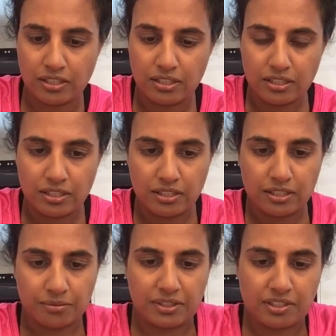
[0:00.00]

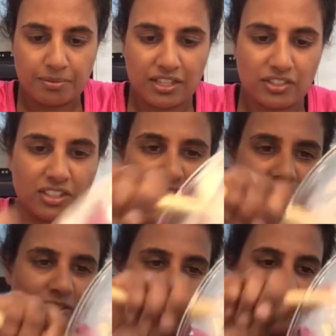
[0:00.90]
and with a spatula
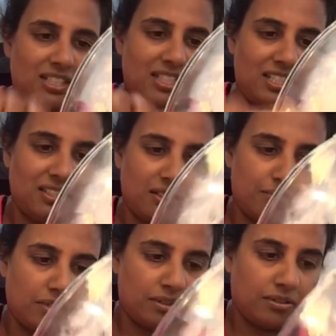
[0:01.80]
you can clean the
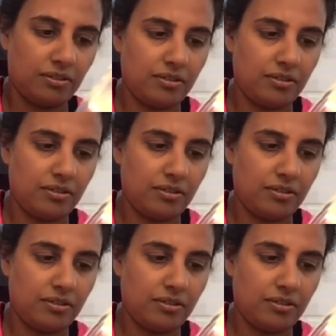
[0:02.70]
bowl.